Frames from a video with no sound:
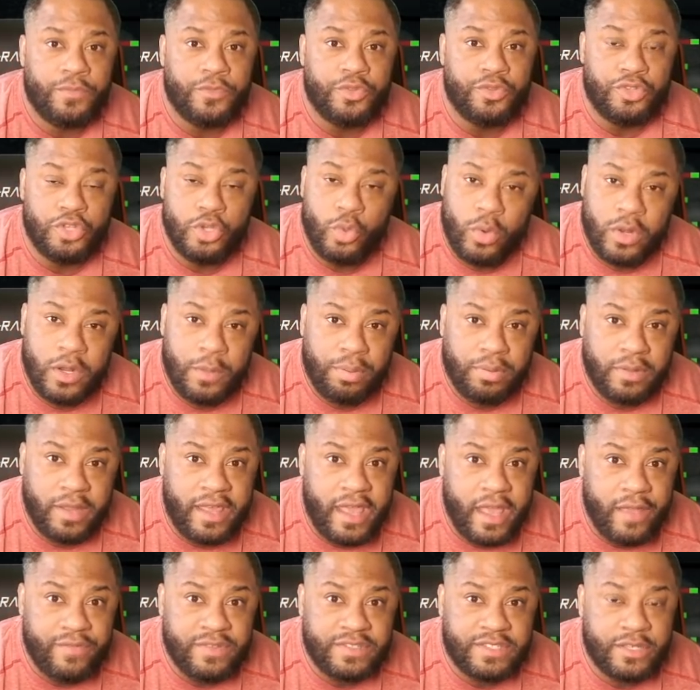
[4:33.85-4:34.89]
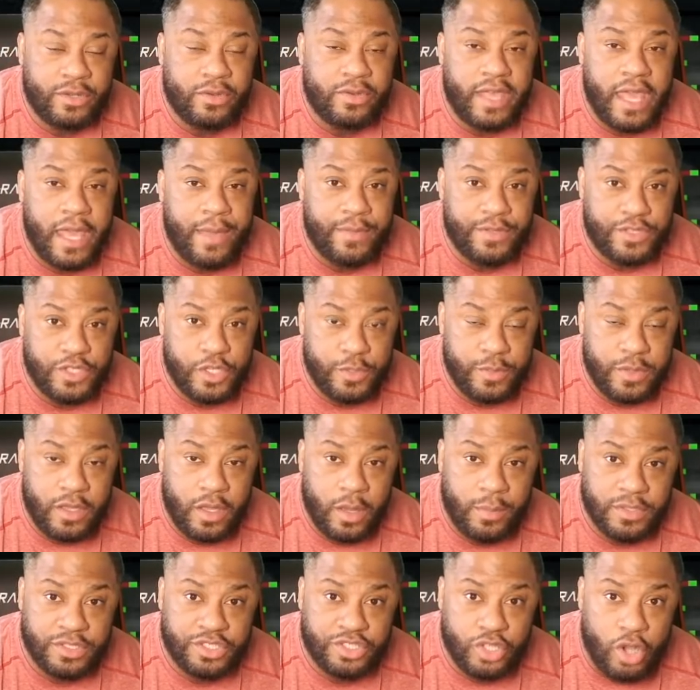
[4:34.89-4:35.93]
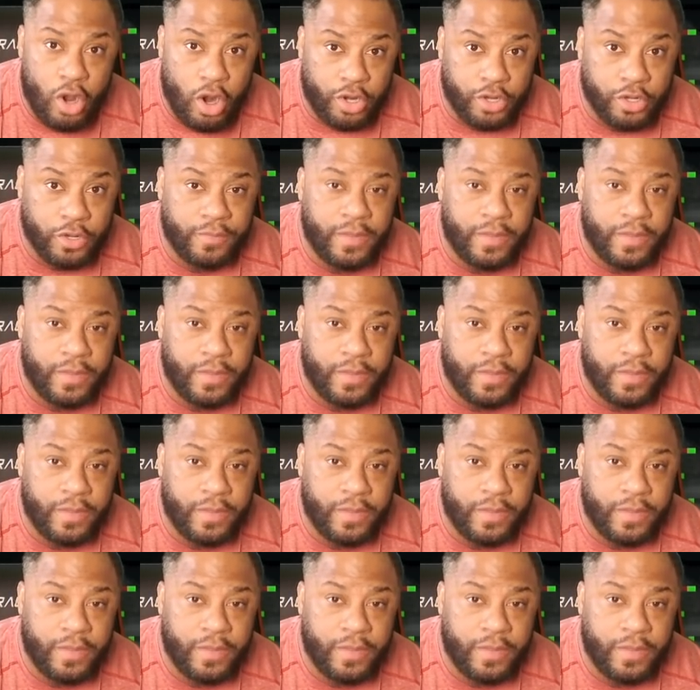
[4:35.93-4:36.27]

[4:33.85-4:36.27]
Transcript: You do want to play every single game until you become a starter.